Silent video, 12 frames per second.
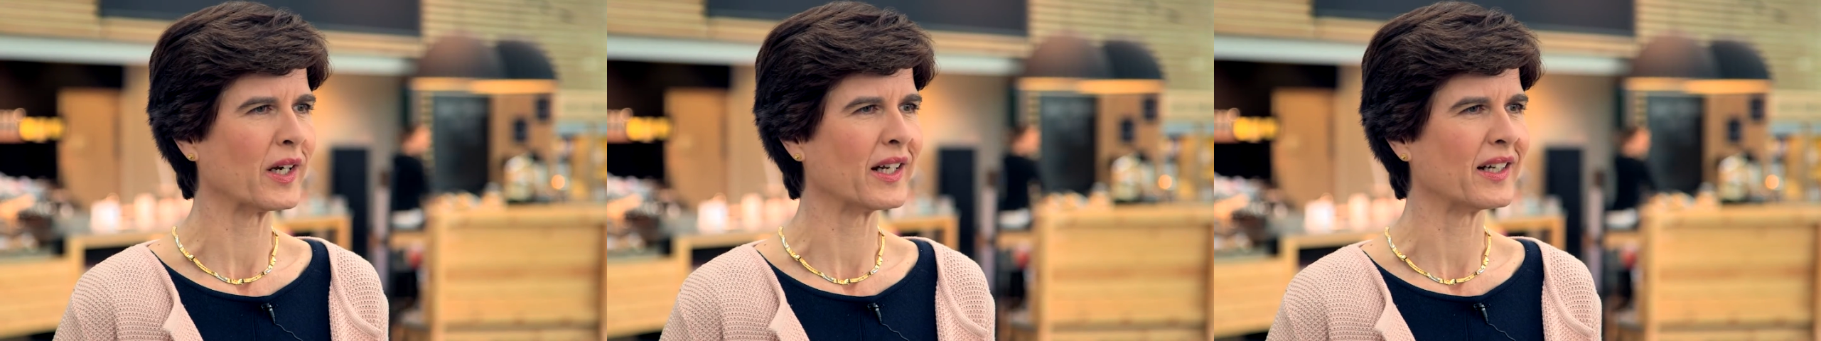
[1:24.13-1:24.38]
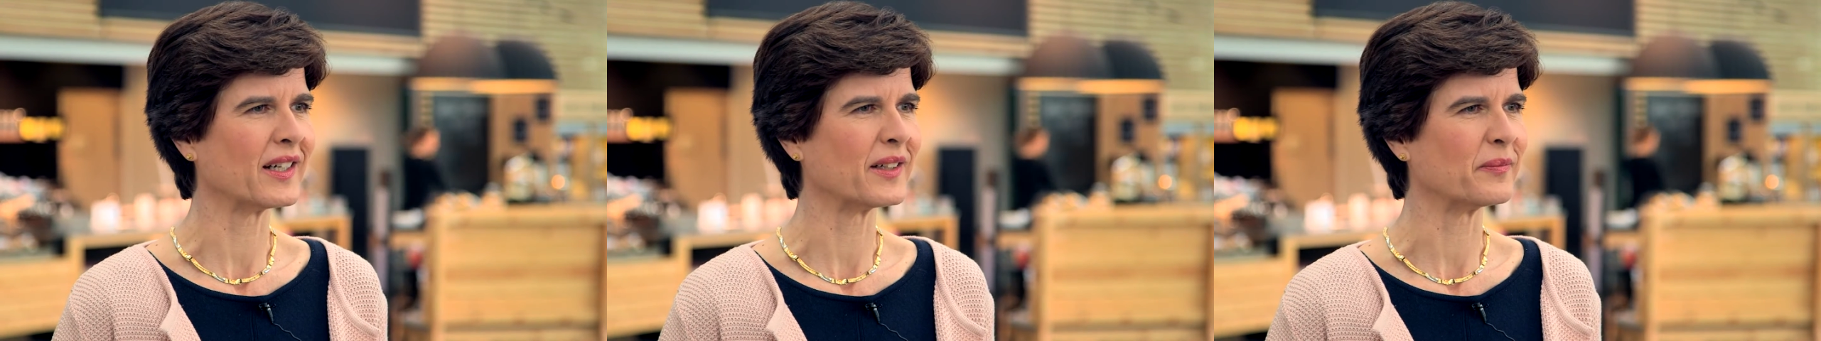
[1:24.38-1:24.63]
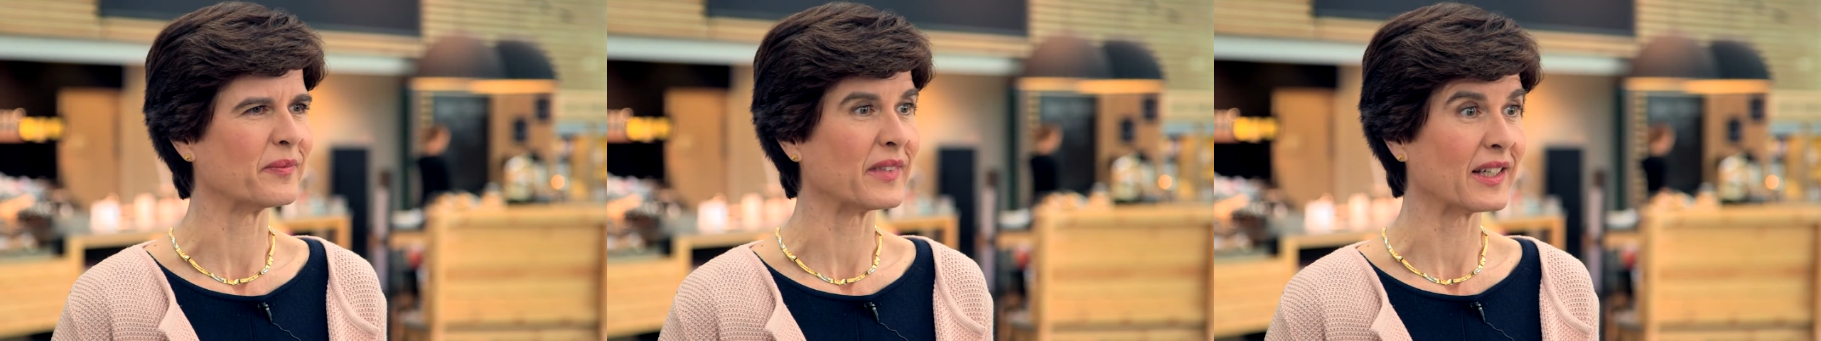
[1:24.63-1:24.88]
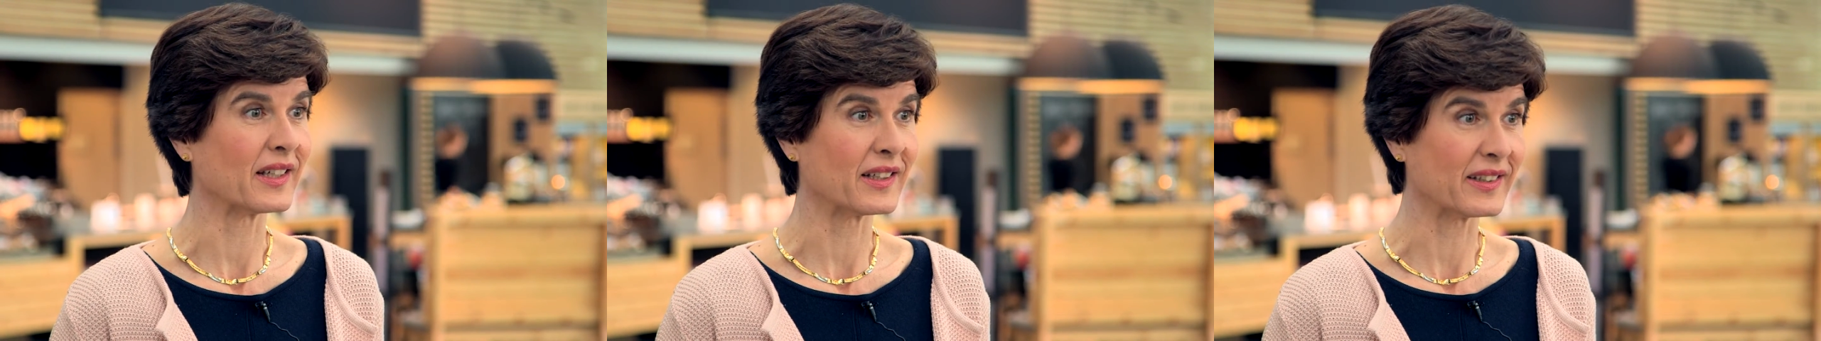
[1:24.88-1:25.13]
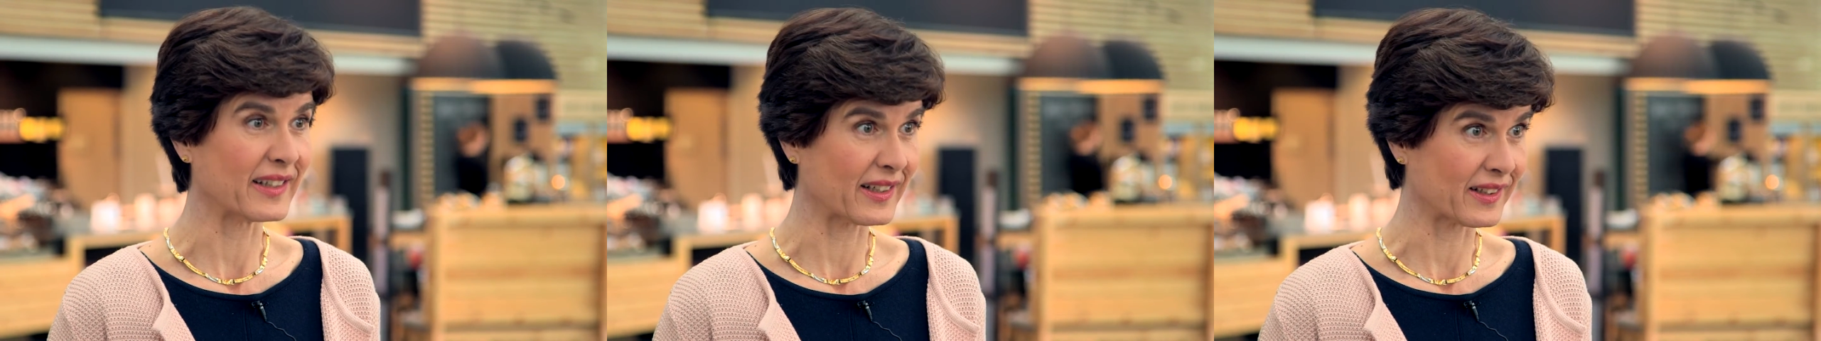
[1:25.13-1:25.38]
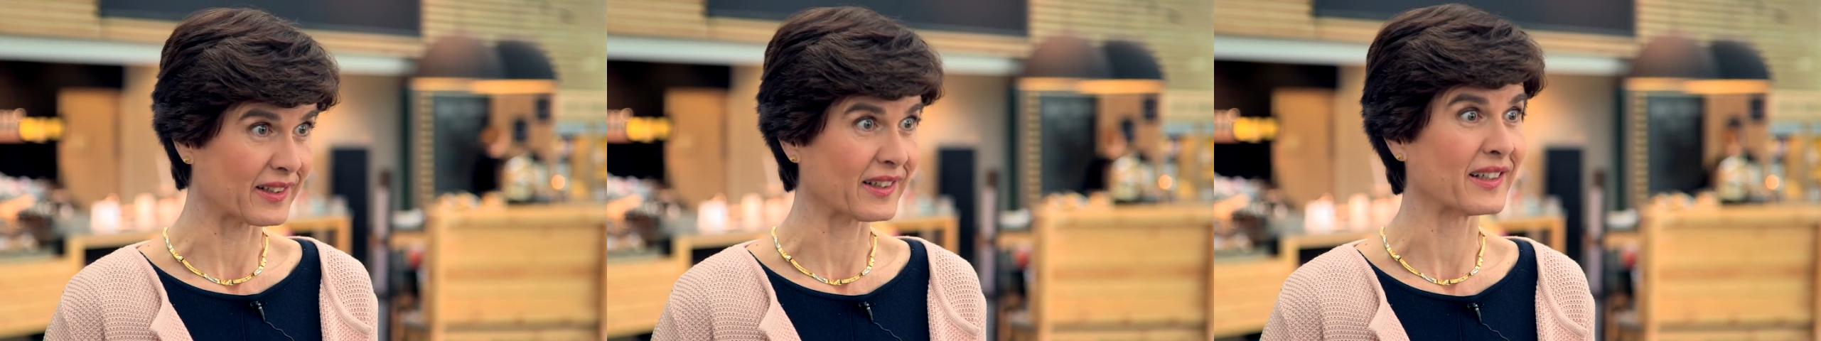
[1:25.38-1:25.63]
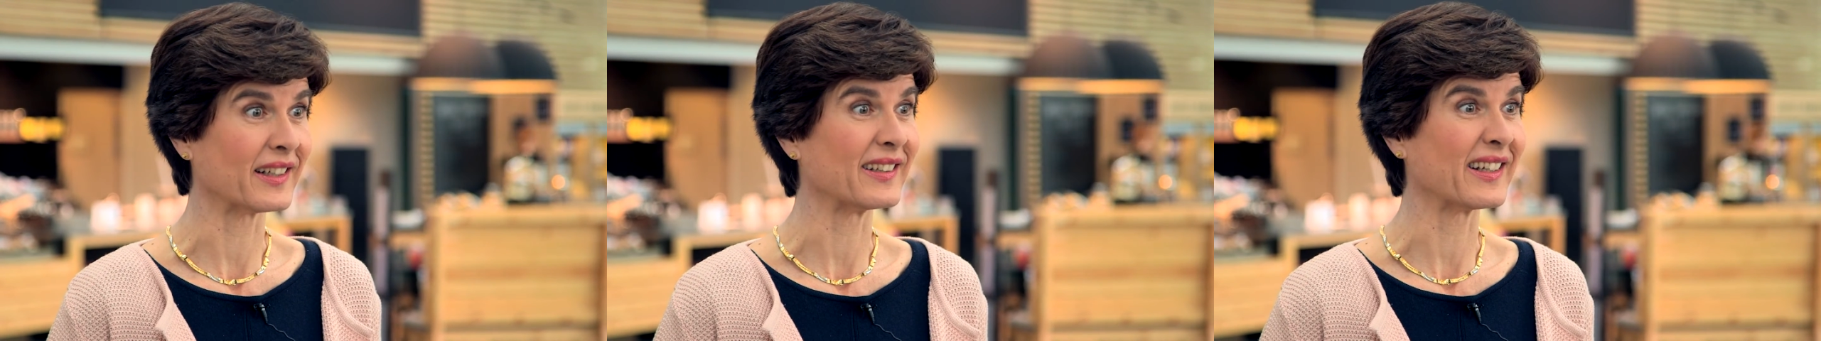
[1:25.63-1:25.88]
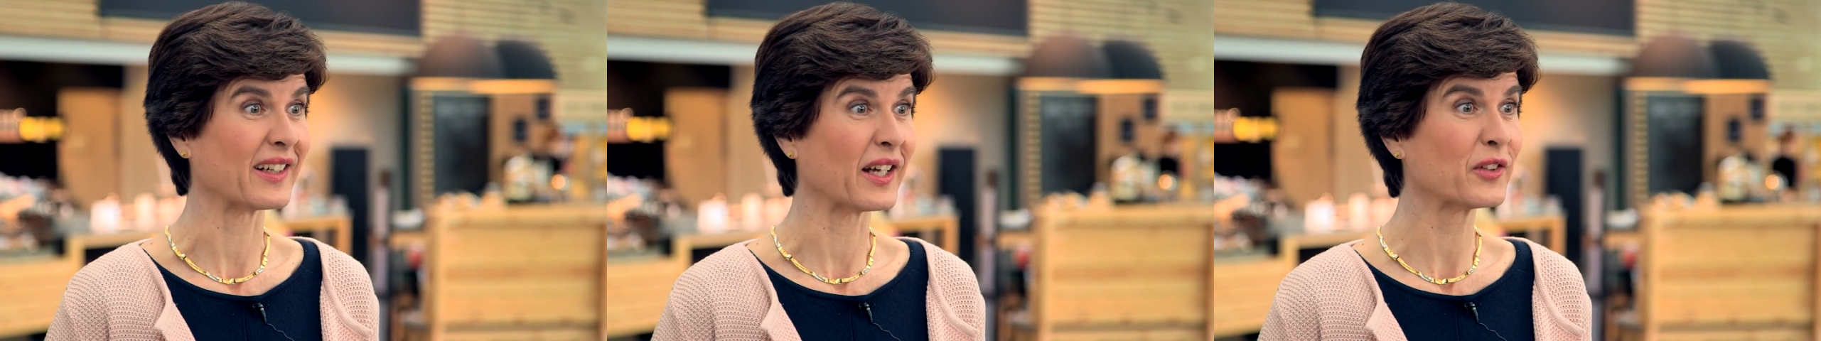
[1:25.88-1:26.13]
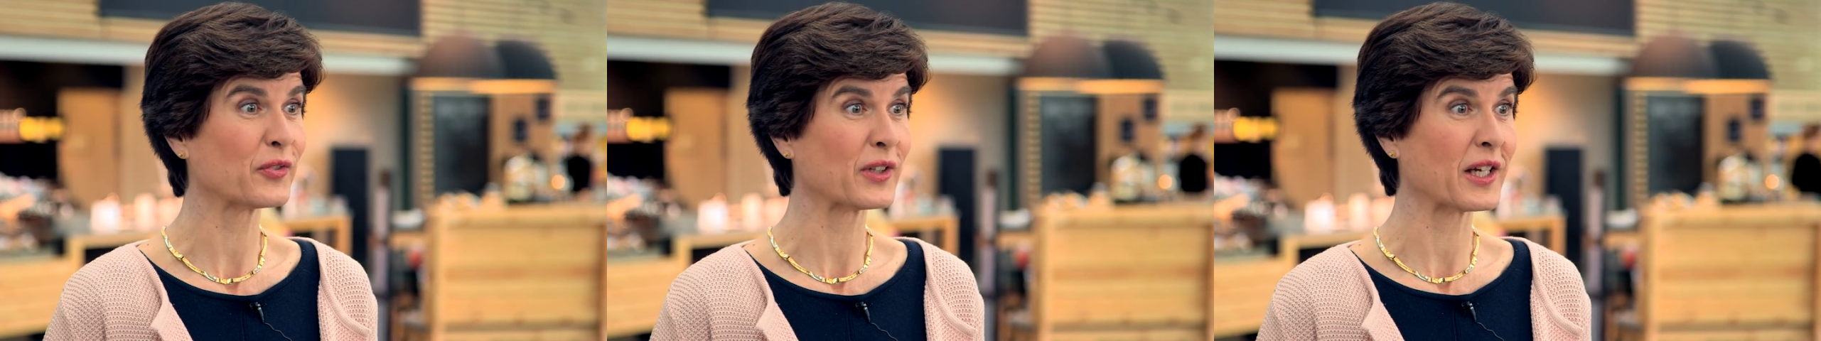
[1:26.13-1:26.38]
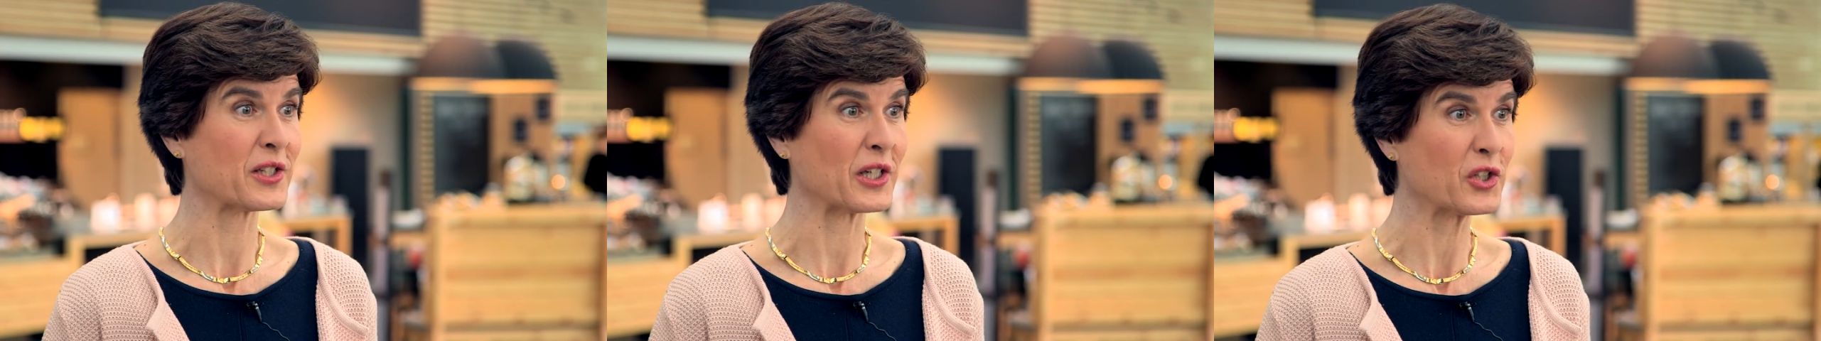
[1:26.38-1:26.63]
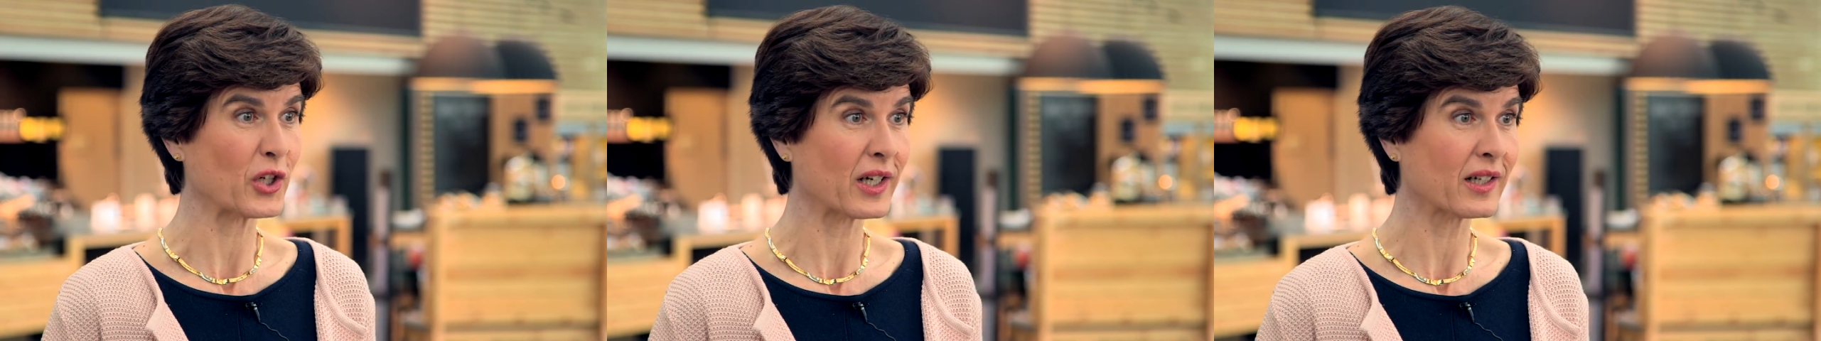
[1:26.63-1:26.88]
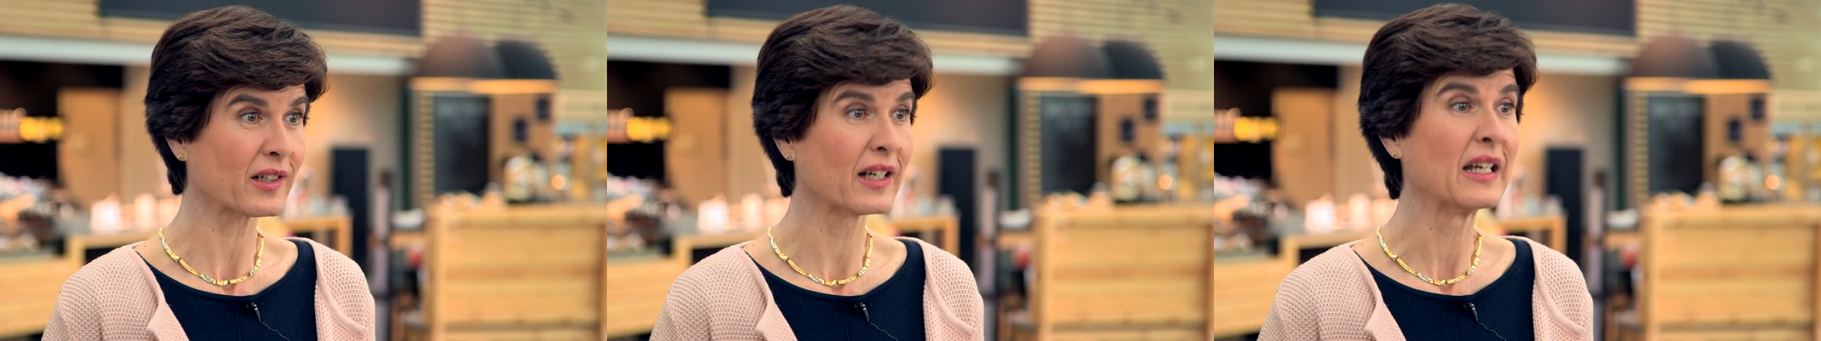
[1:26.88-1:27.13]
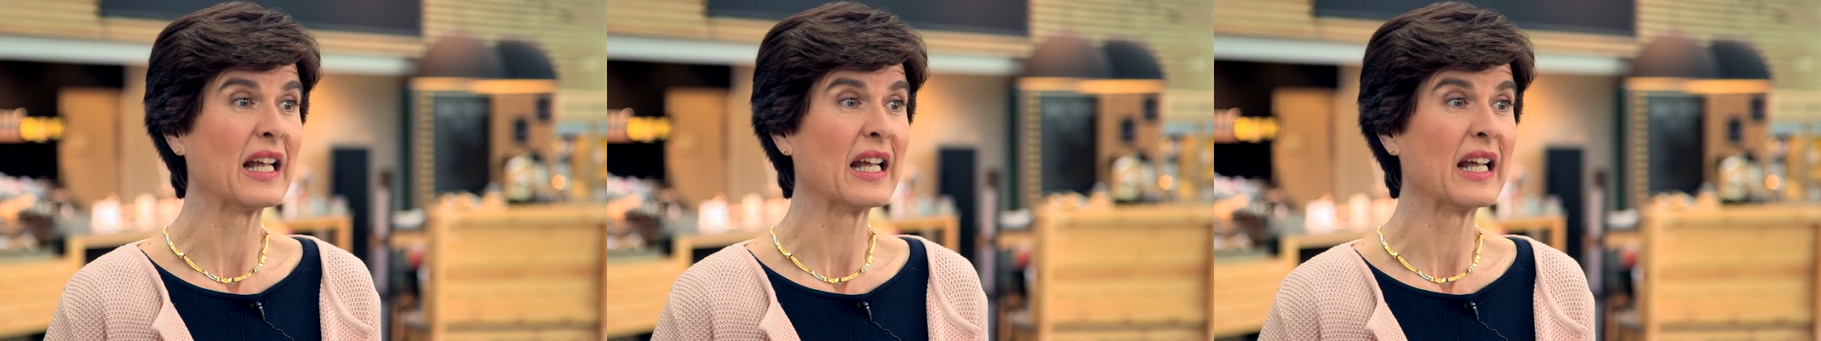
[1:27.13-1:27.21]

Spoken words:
their advertising share,